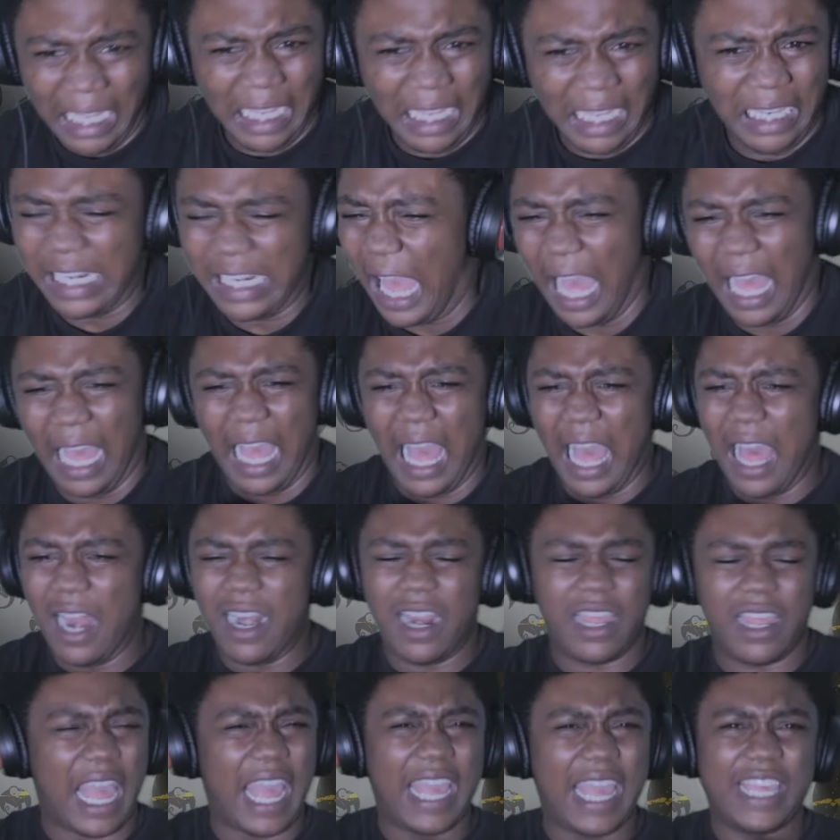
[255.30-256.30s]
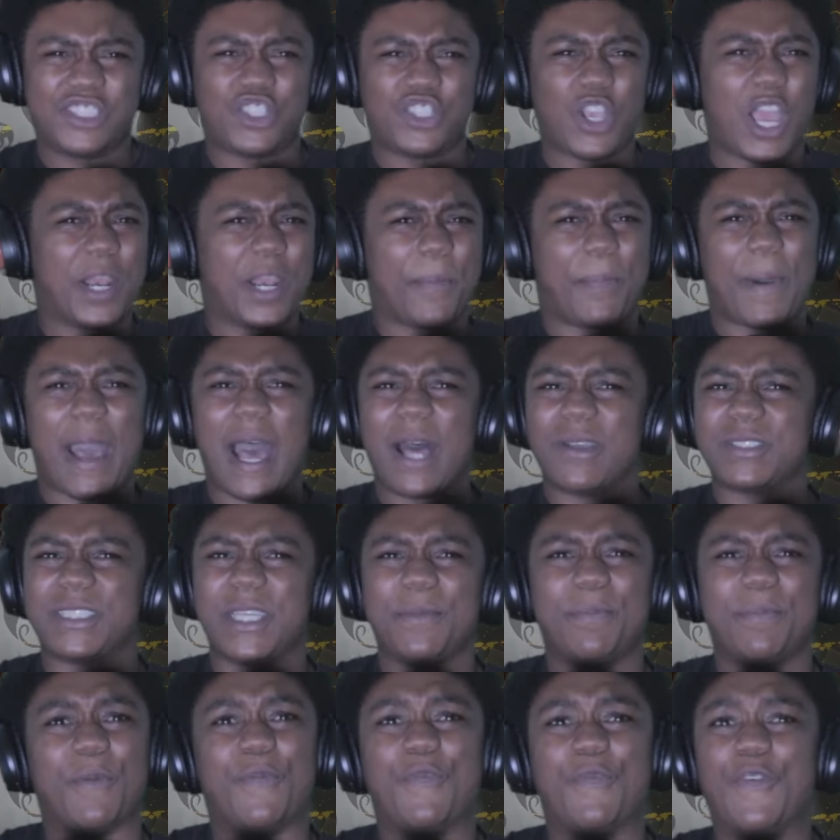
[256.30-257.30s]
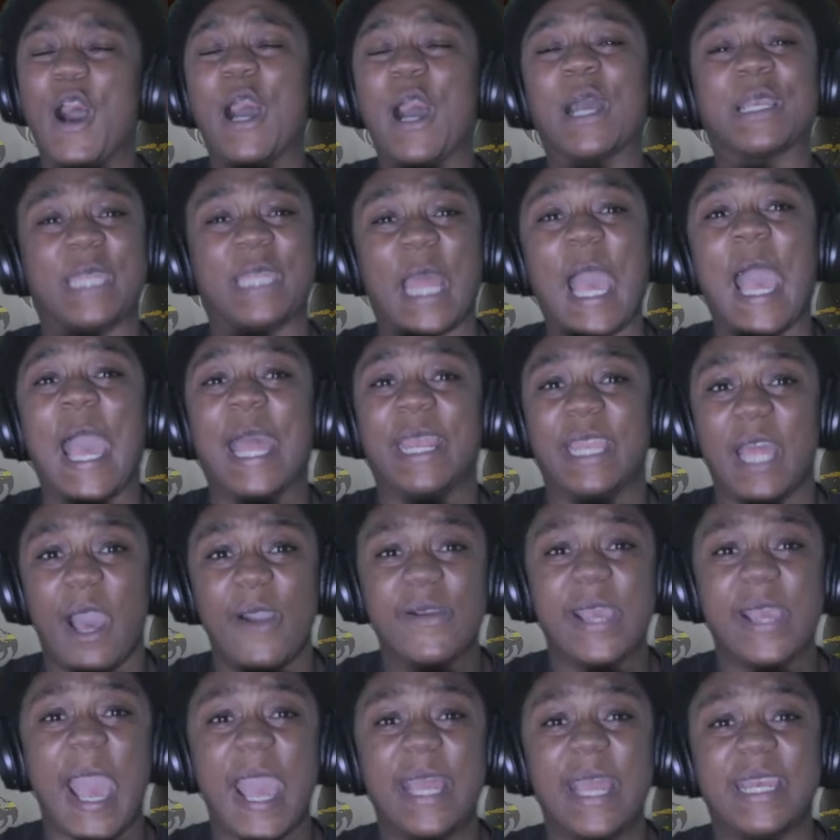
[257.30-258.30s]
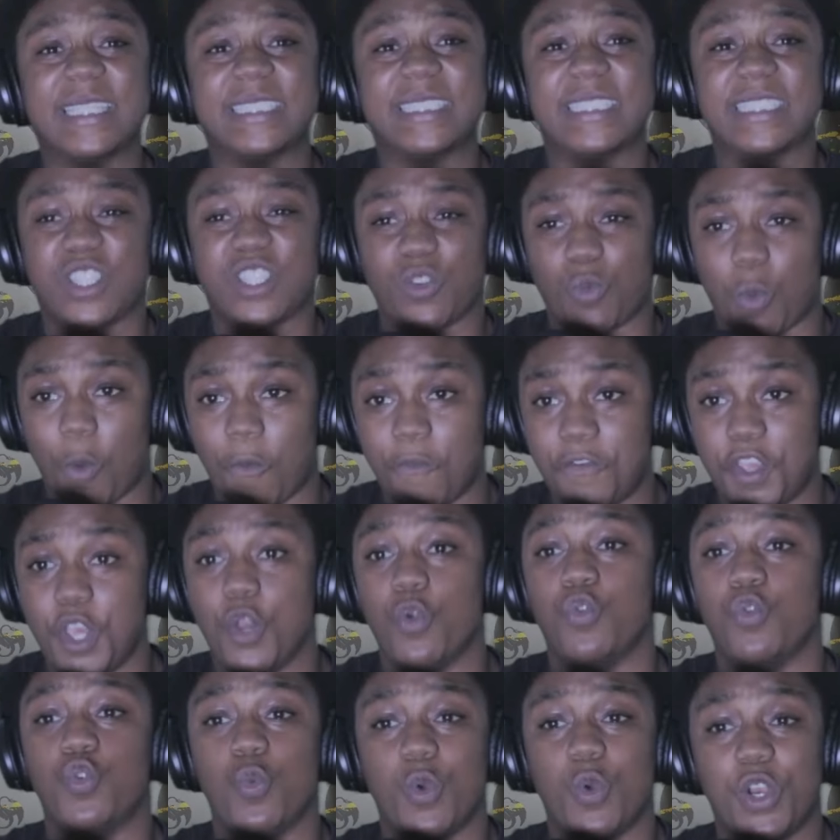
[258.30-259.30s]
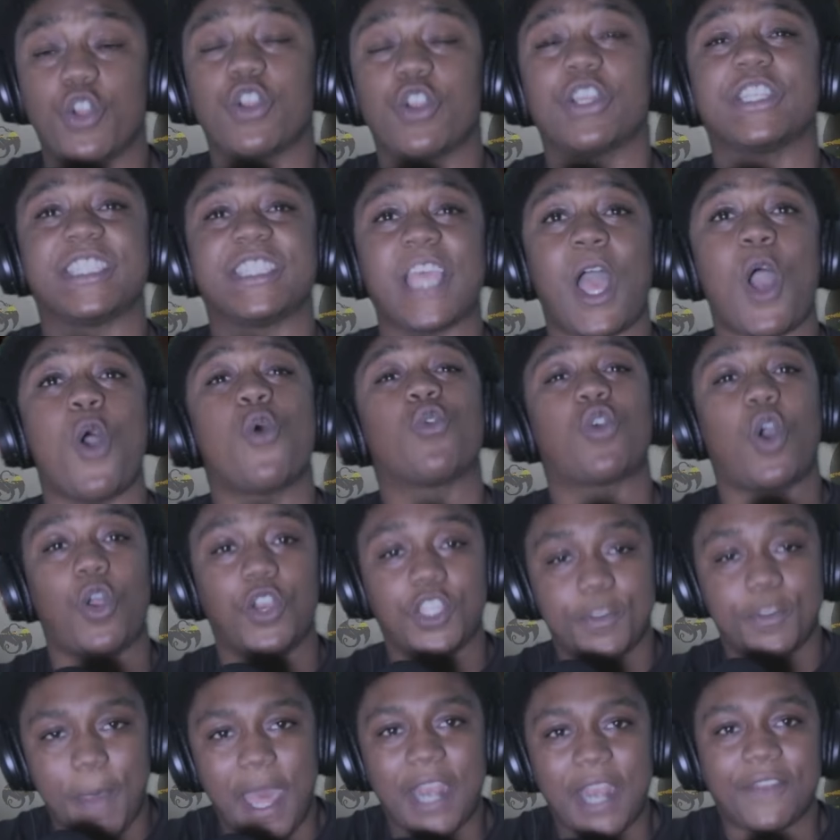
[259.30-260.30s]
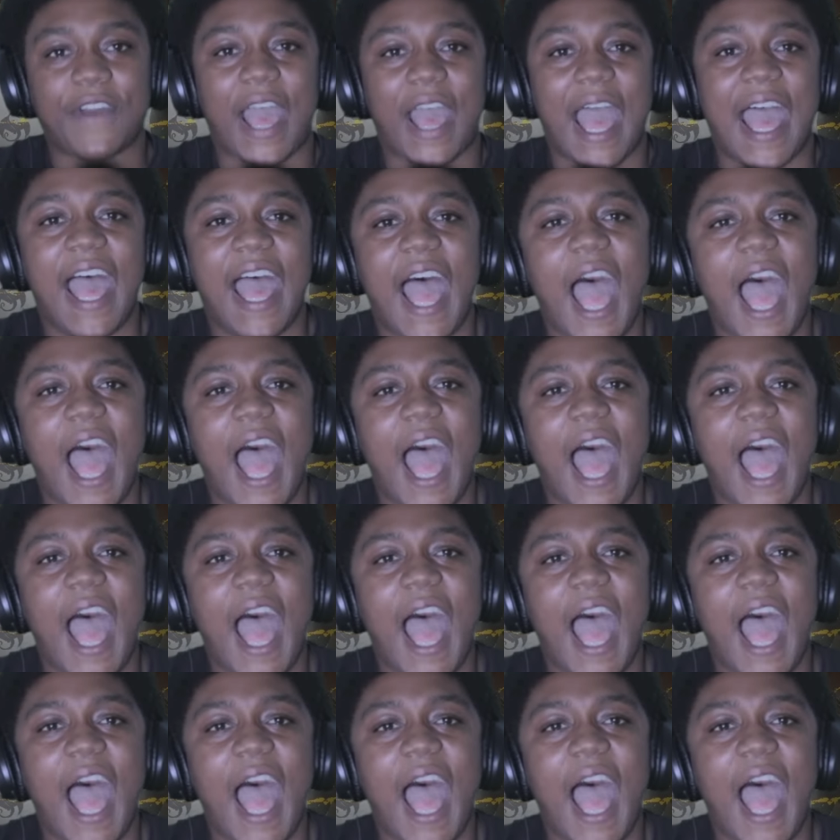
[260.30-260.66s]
Nah, I ain't trying to pause it, but fuck that. Okay, this is a review. You want to hear the song? Go to Spotify.